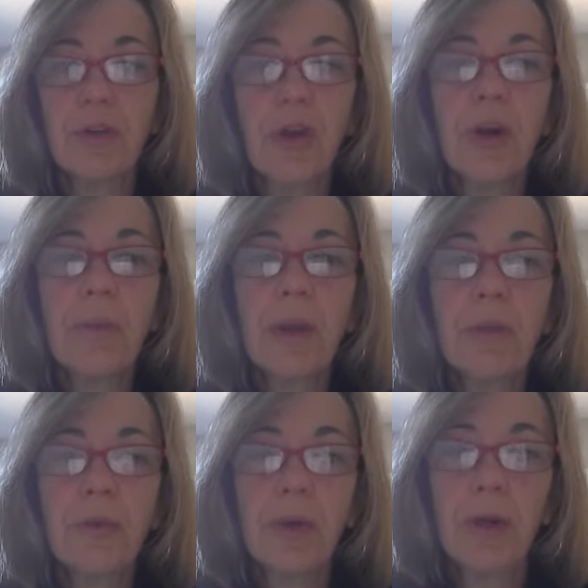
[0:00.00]

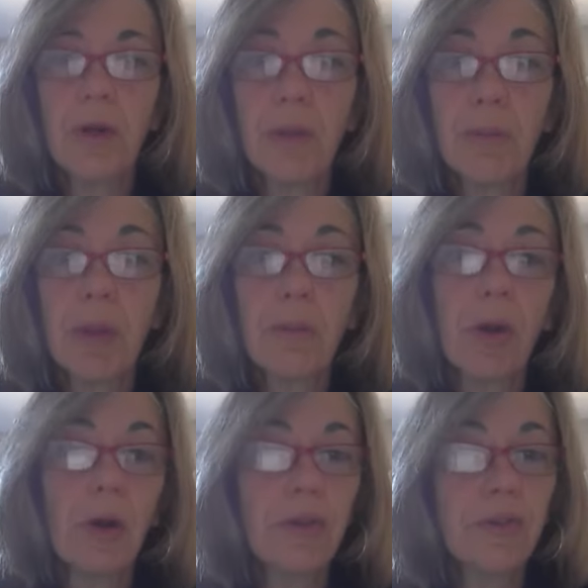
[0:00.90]
topic during our
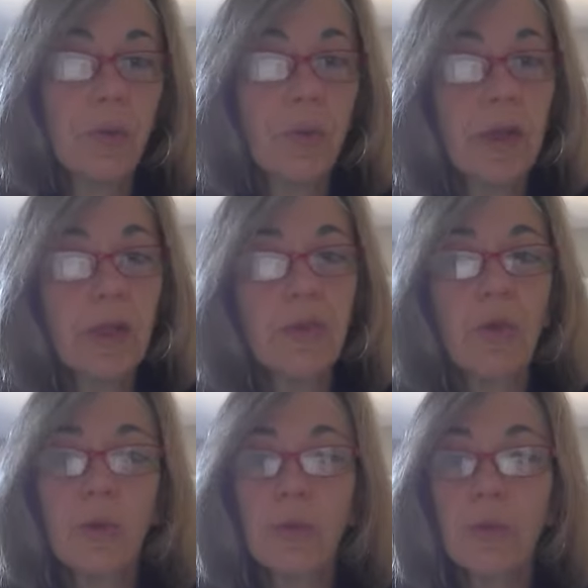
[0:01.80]
epidemiology week is
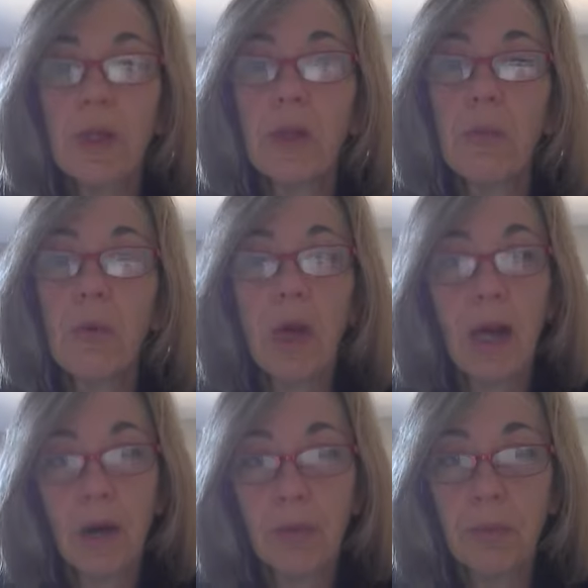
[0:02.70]
going to be the Ebola
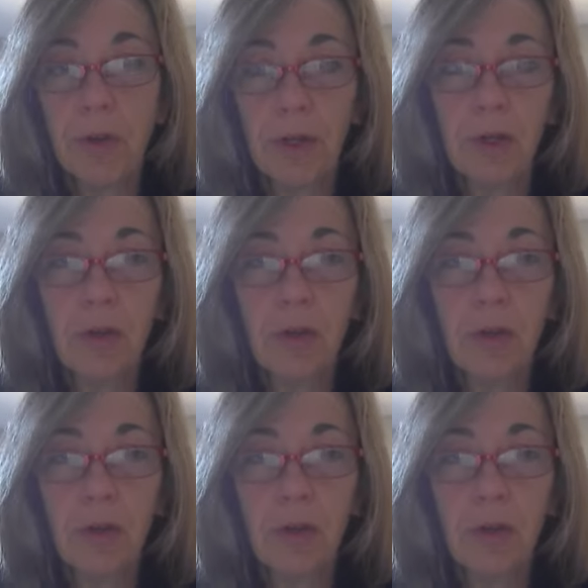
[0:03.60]
outbreak.